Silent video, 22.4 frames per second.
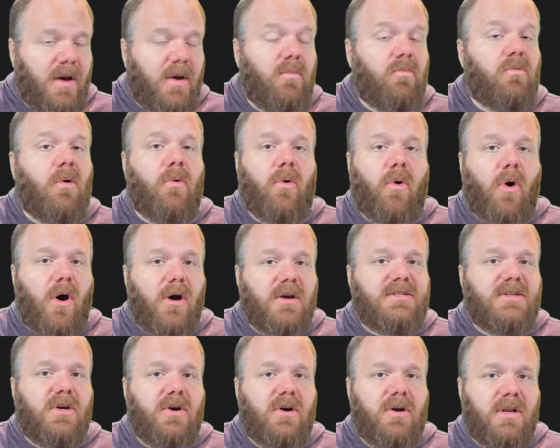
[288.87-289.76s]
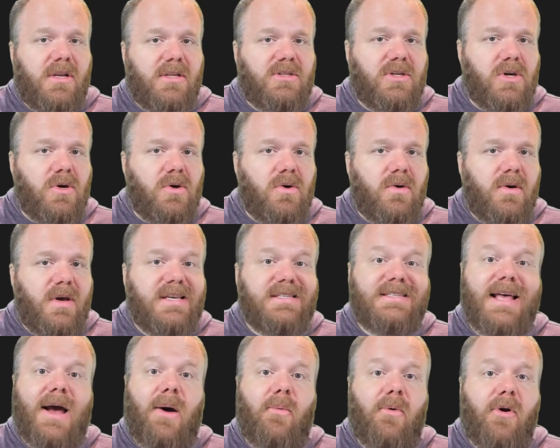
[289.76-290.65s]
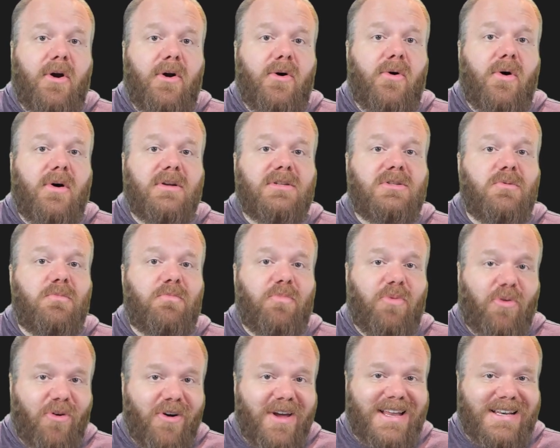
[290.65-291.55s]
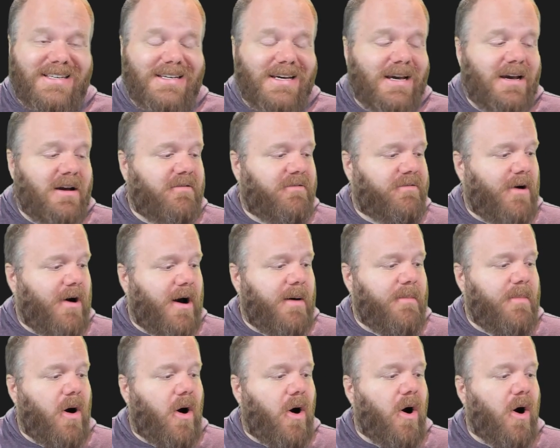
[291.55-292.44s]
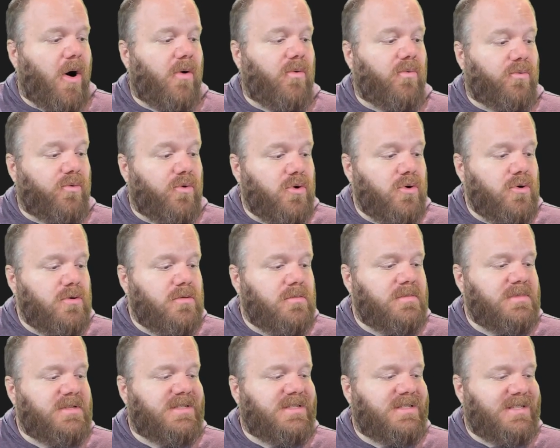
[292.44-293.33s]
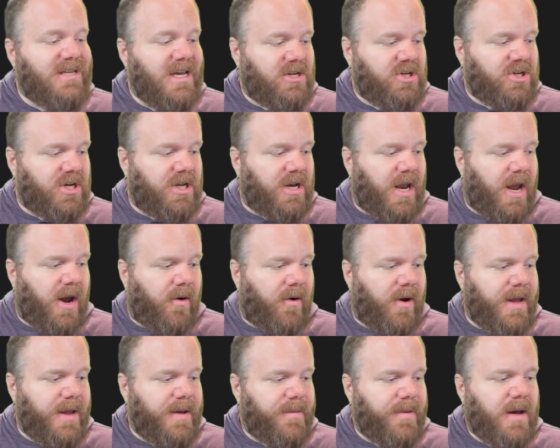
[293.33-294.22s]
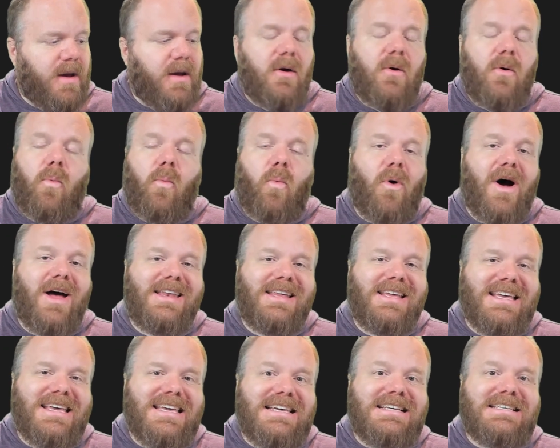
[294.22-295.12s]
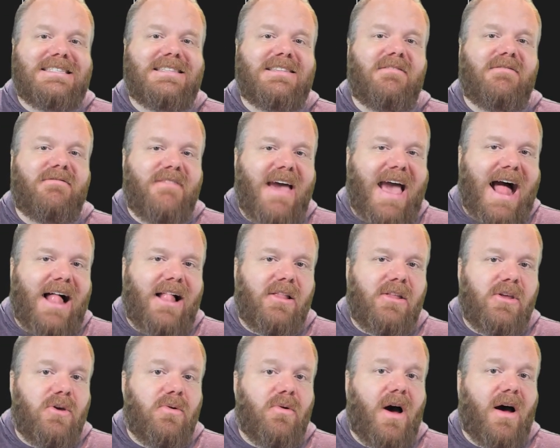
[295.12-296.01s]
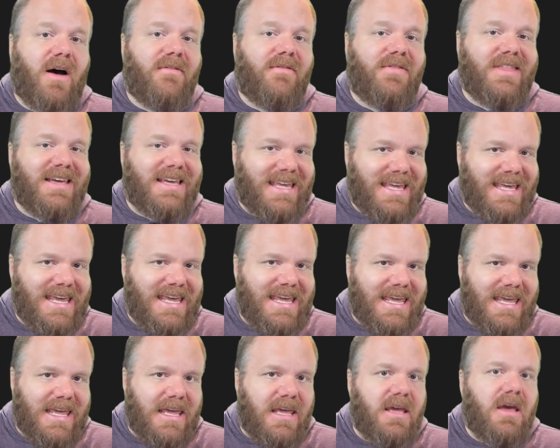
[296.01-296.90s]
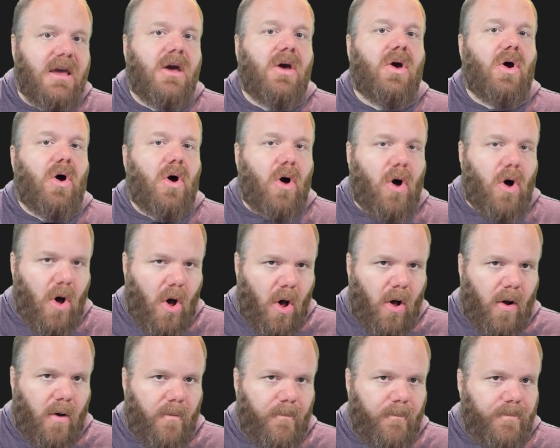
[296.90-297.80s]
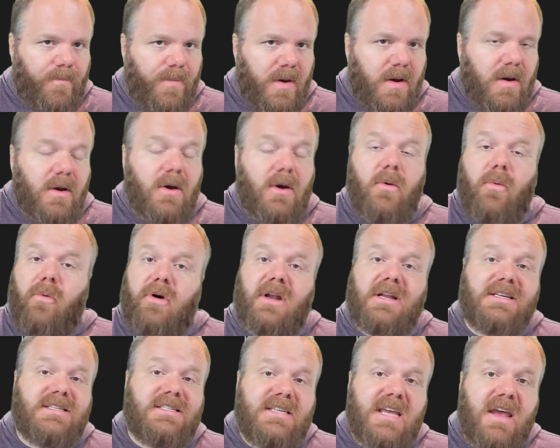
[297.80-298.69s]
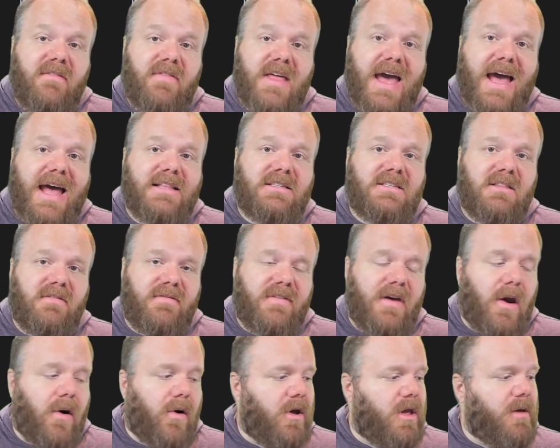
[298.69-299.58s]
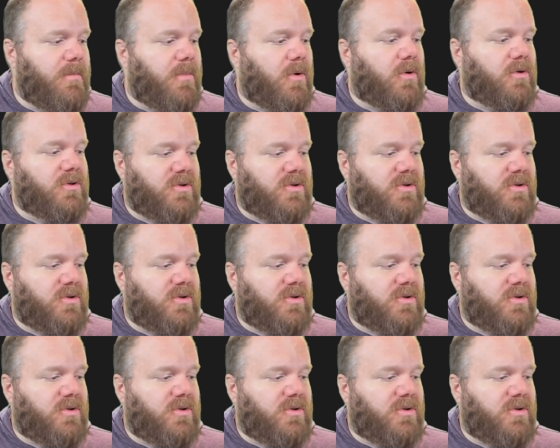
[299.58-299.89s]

What we're also going to do is that we are going to print from our rooms dictionary what is the value of the key hall. We're going to save that to the variable